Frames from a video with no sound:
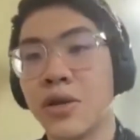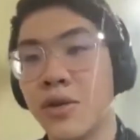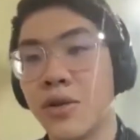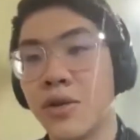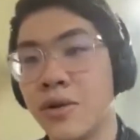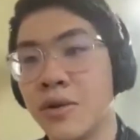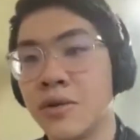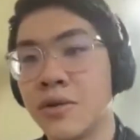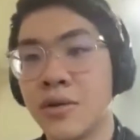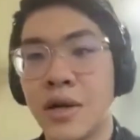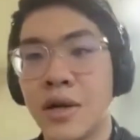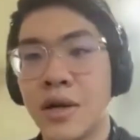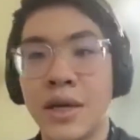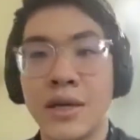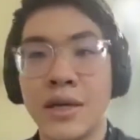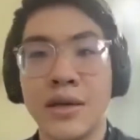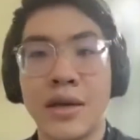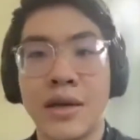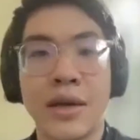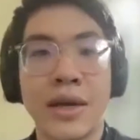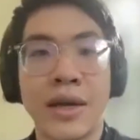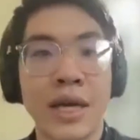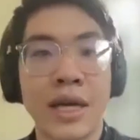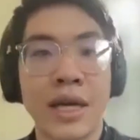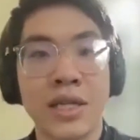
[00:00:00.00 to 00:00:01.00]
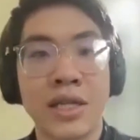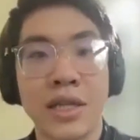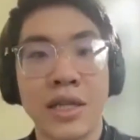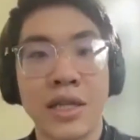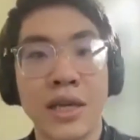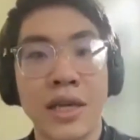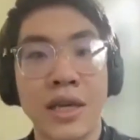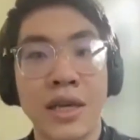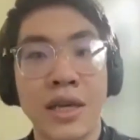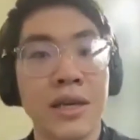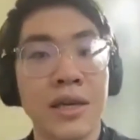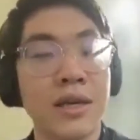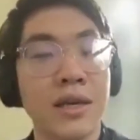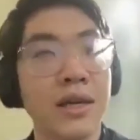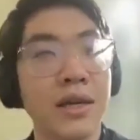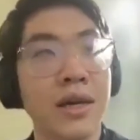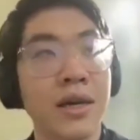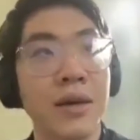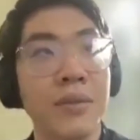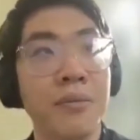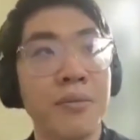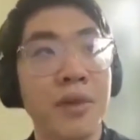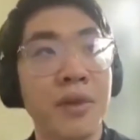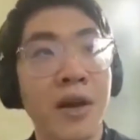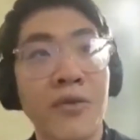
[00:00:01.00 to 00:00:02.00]
particular. I actually
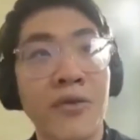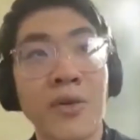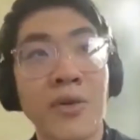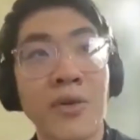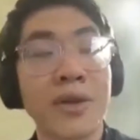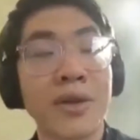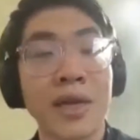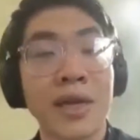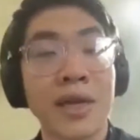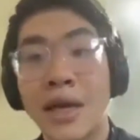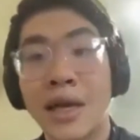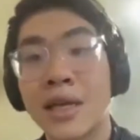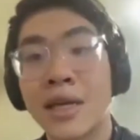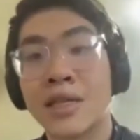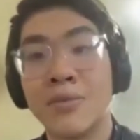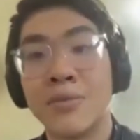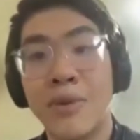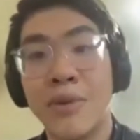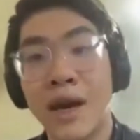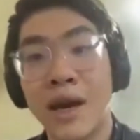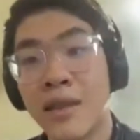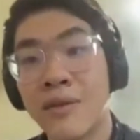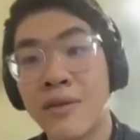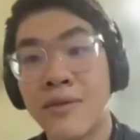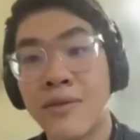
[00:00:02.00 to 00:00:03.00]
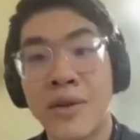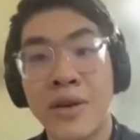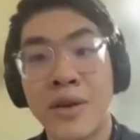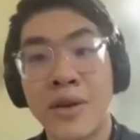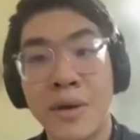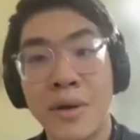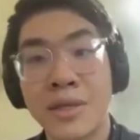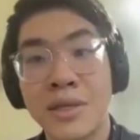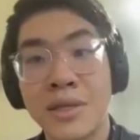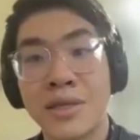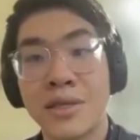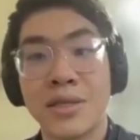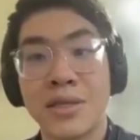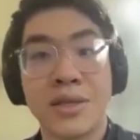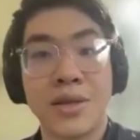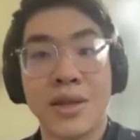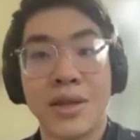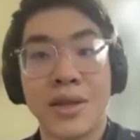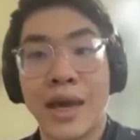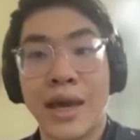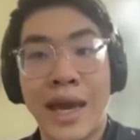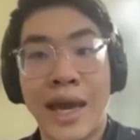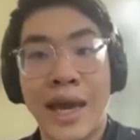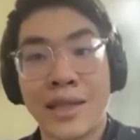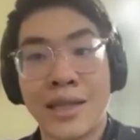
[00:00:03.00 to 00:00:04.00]
never really liked math very much
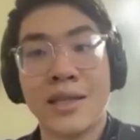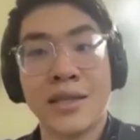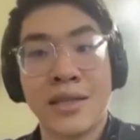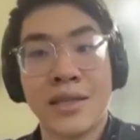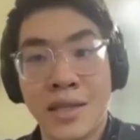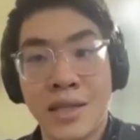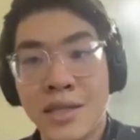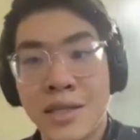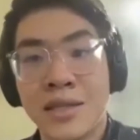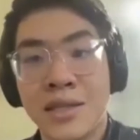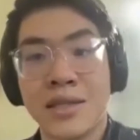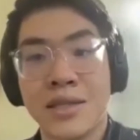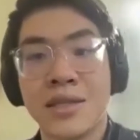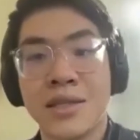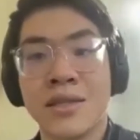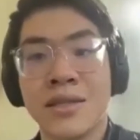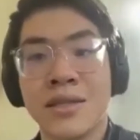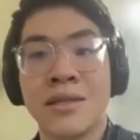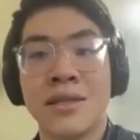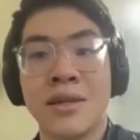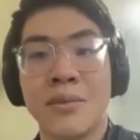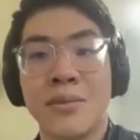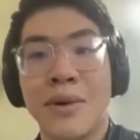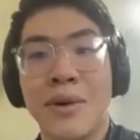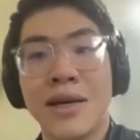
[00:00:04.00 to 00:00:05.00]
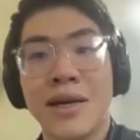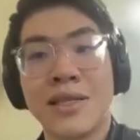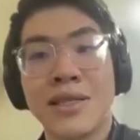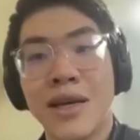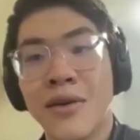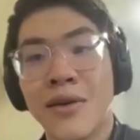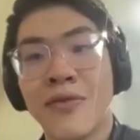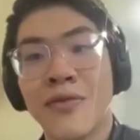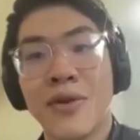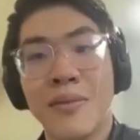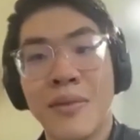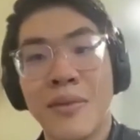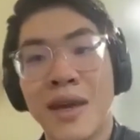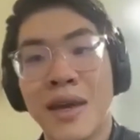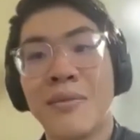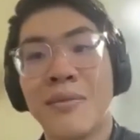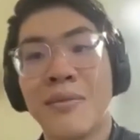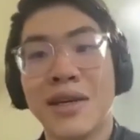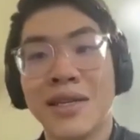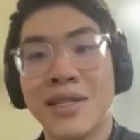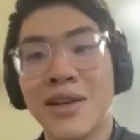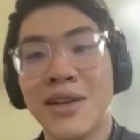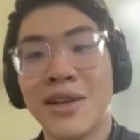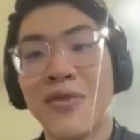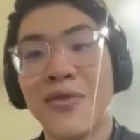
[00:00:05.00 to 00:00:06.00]
until I had to teach it to myself and make
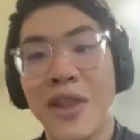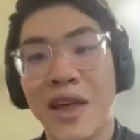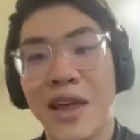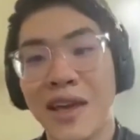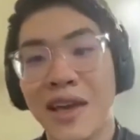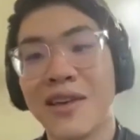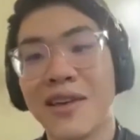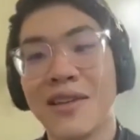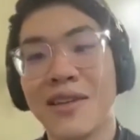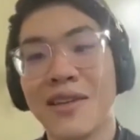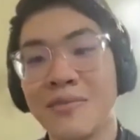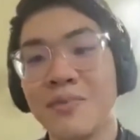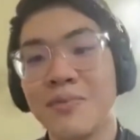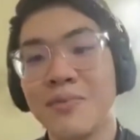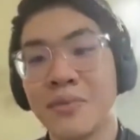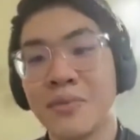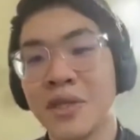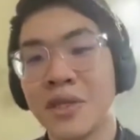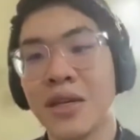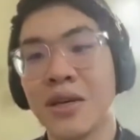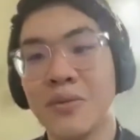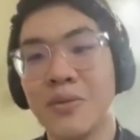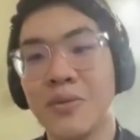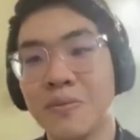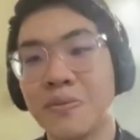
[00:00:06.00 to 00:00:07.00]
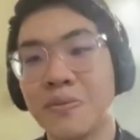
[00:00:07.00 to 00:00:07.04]
myself like it. So